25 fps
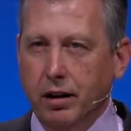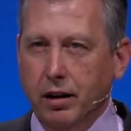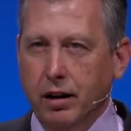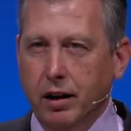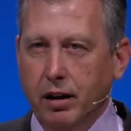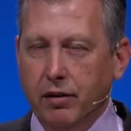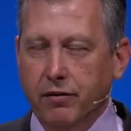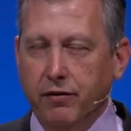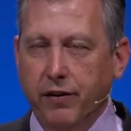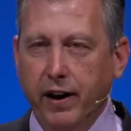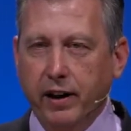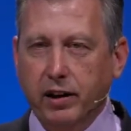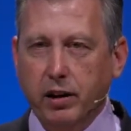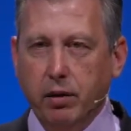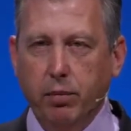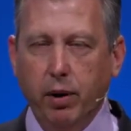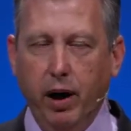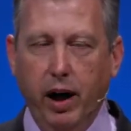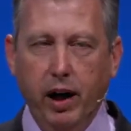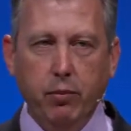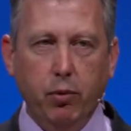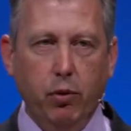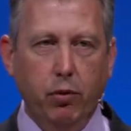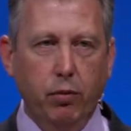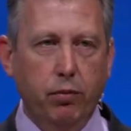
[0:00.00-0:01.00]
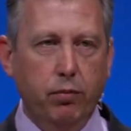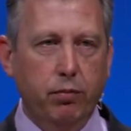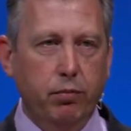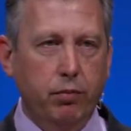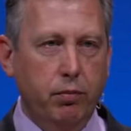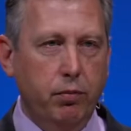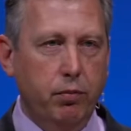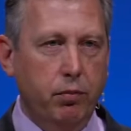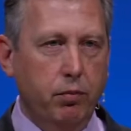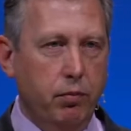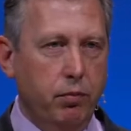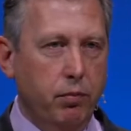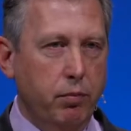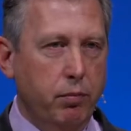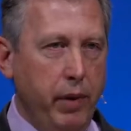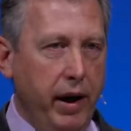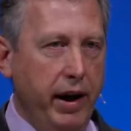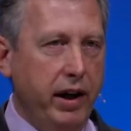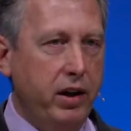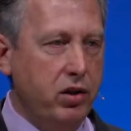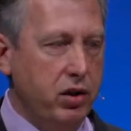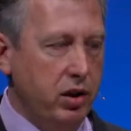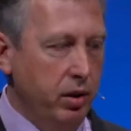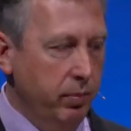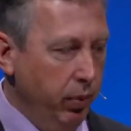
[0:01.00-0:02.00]
in fact, the Bible
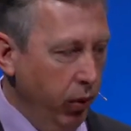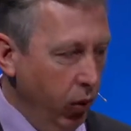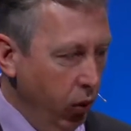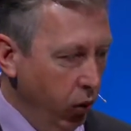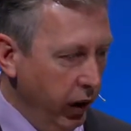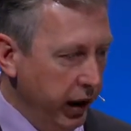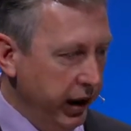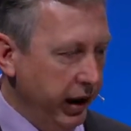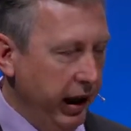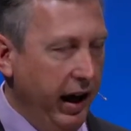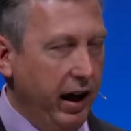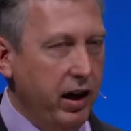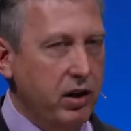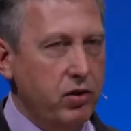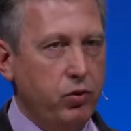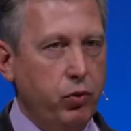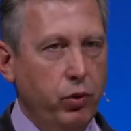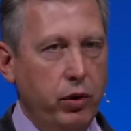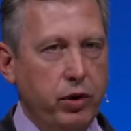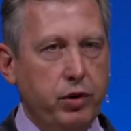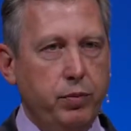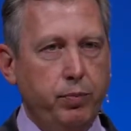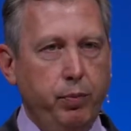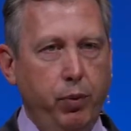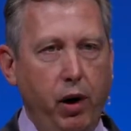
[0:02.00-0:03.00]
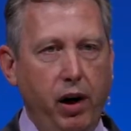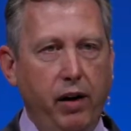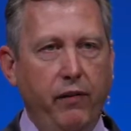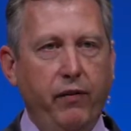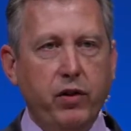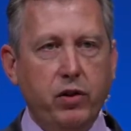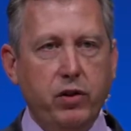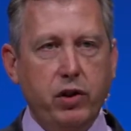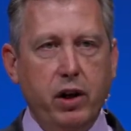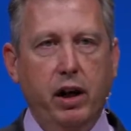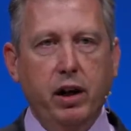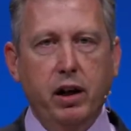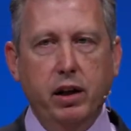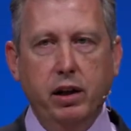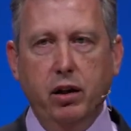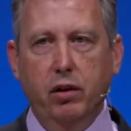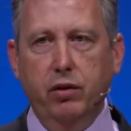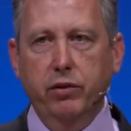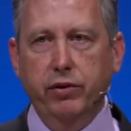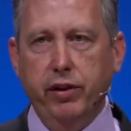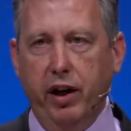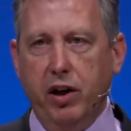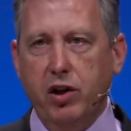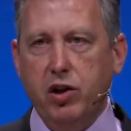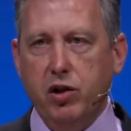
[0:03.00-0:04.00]
makes the point, as was prophesied in the Old
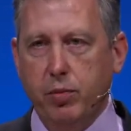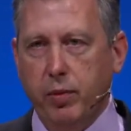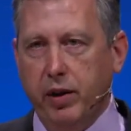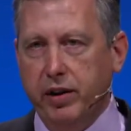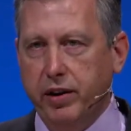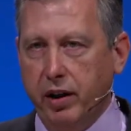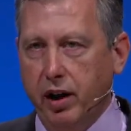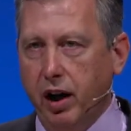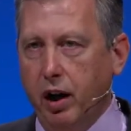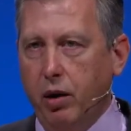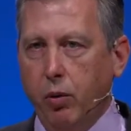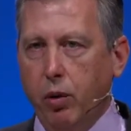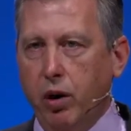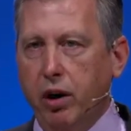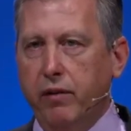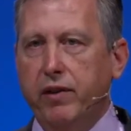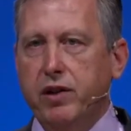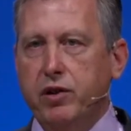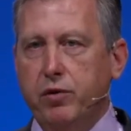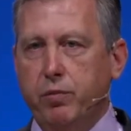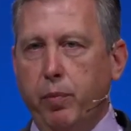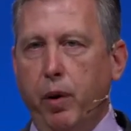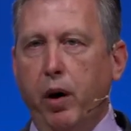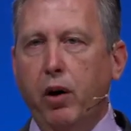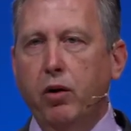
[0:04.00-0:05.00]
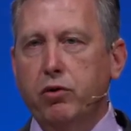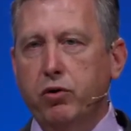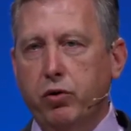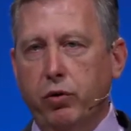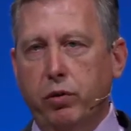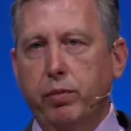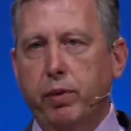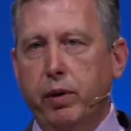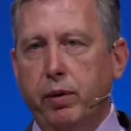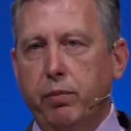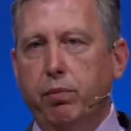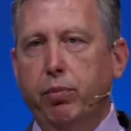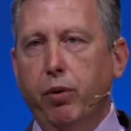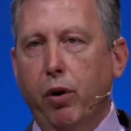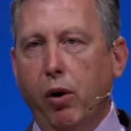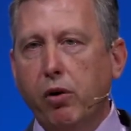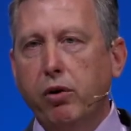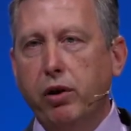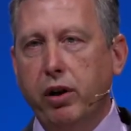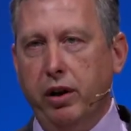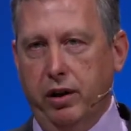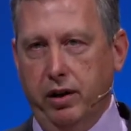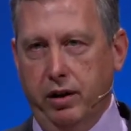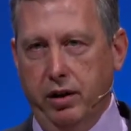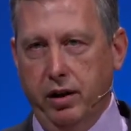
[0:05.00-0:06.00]
Testament, that not one of his bones would be
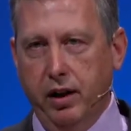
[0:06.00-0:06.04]
broken.